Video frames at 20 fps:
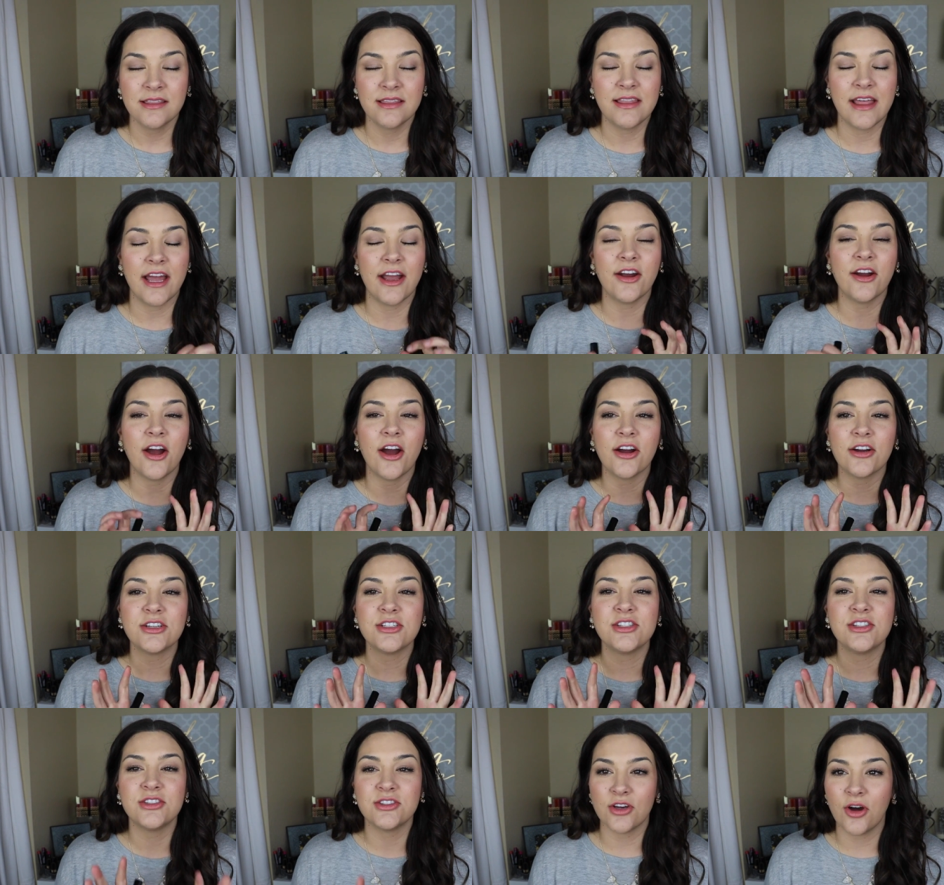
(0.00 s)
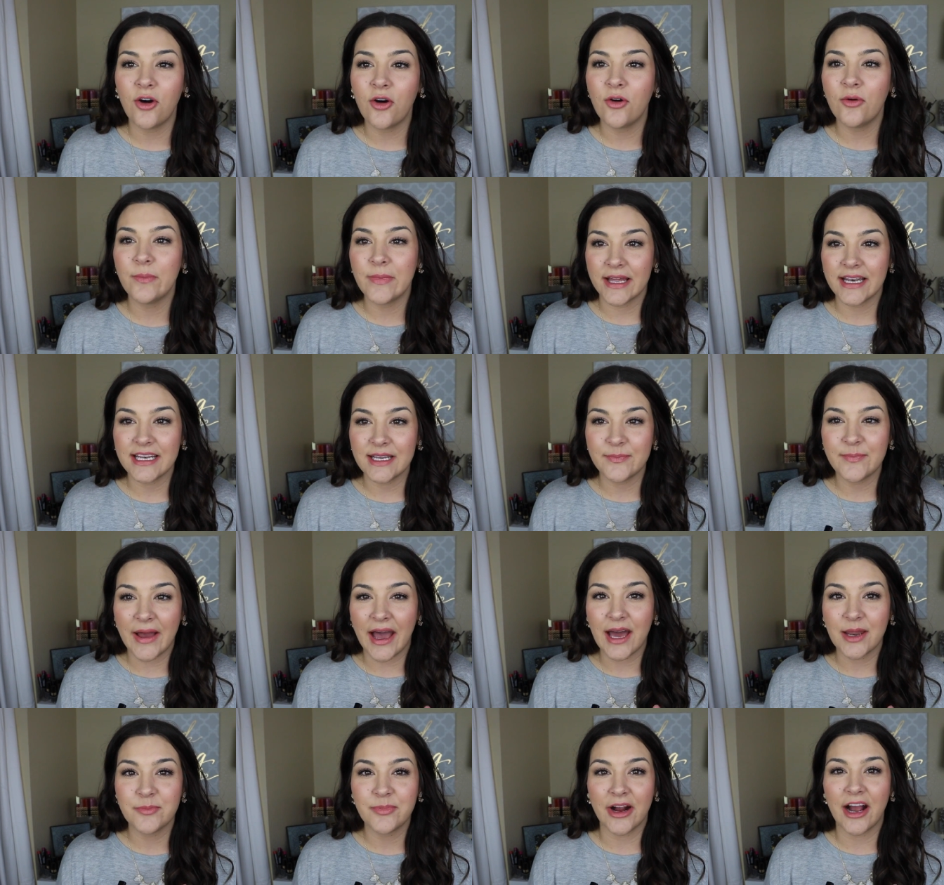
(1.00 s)
There are so many
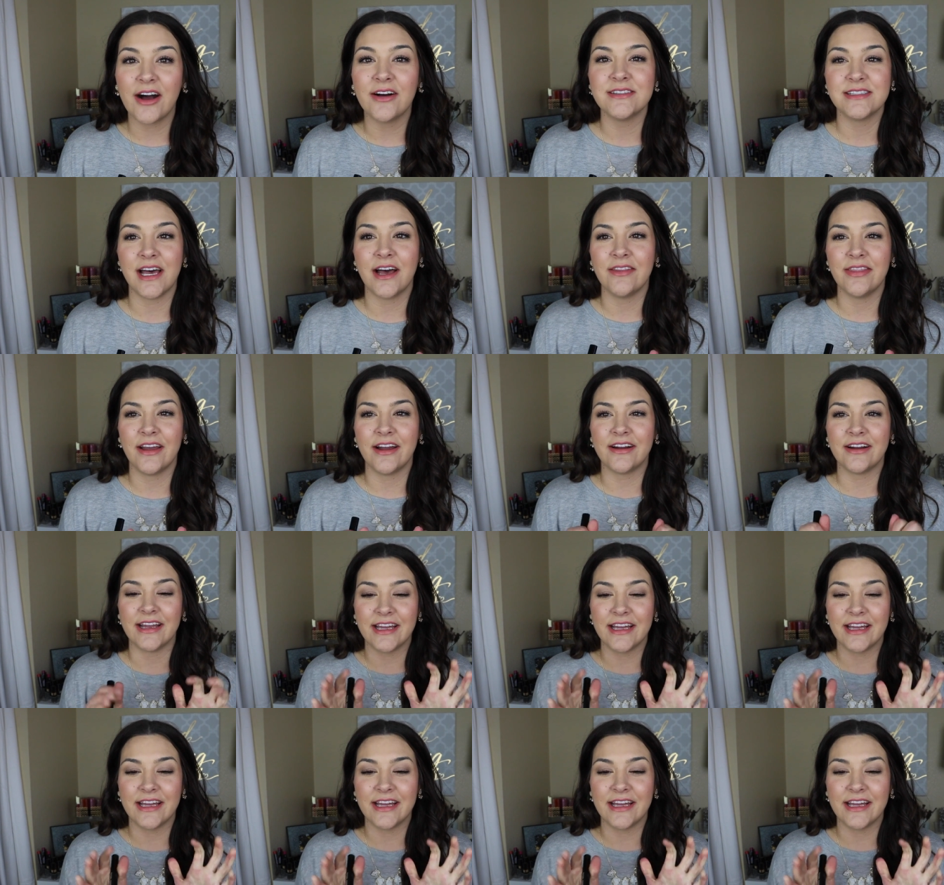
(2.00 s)
bad brows out there.